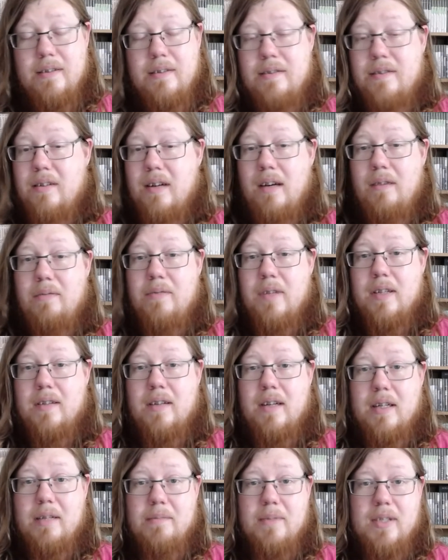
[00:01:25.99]
tough at
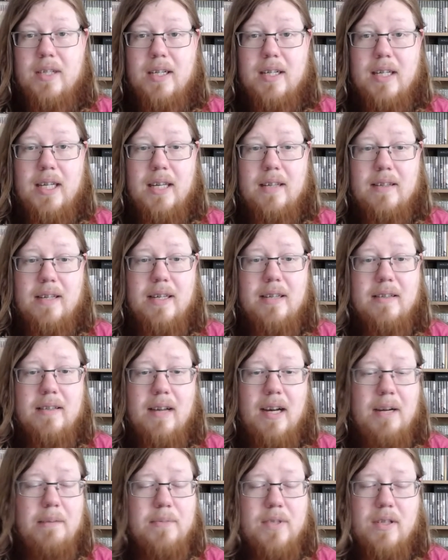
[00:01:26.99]
times, and it can take
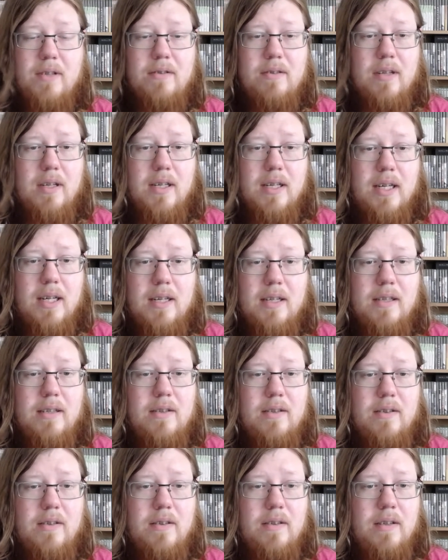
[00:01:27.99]
time, seriously, and it
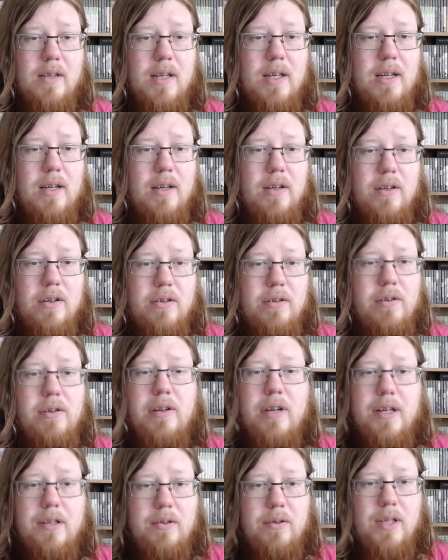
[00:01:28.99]

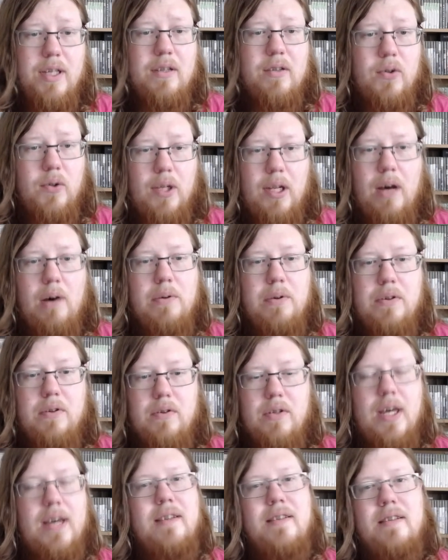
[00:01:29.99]
and you need to allow it to
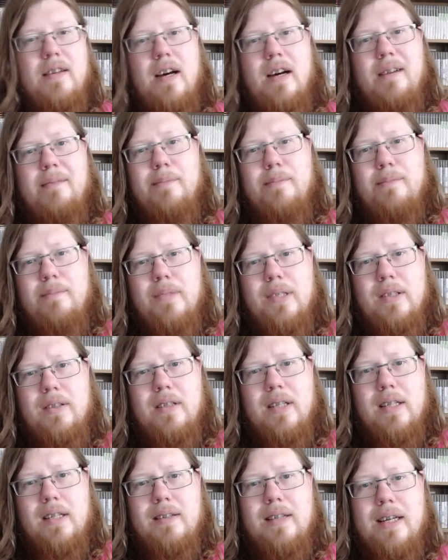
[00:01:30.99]
take time,
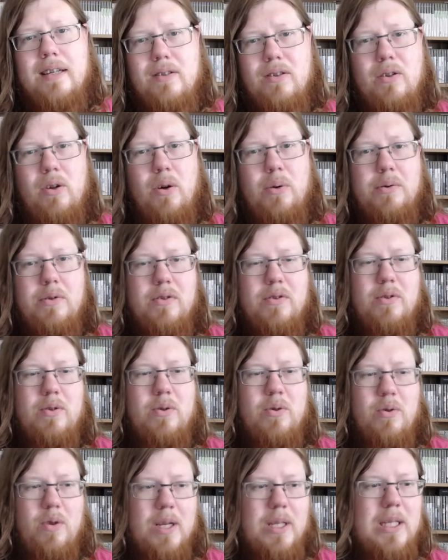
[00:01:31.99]
that not
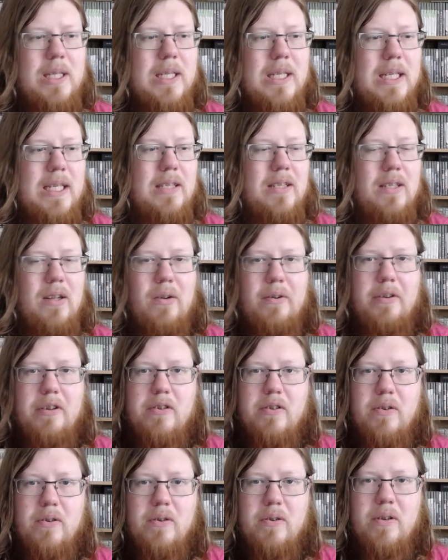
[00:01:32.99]
stressing it, not
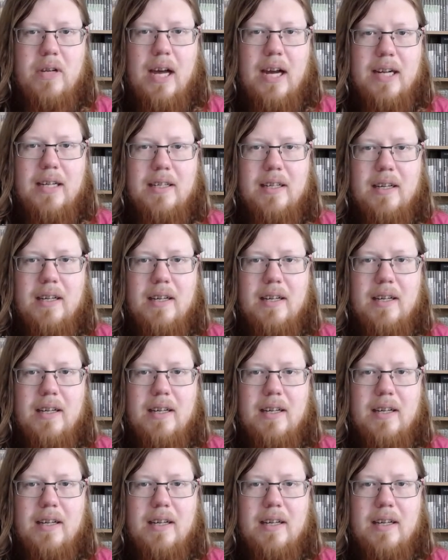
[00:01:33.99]
to like